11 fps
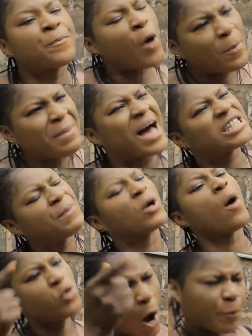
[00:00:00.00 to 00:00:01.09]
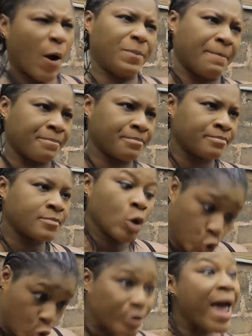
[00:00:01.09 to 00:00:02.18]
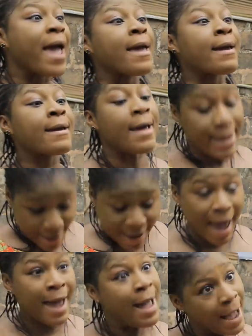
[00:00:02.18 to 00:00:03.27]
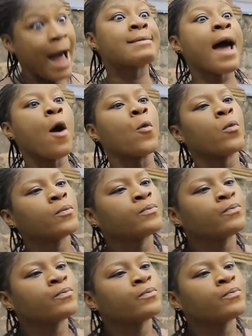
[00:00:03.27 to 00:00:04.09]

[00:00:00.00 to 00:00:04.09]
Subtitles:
my problem has become your problem. Today, here, and now.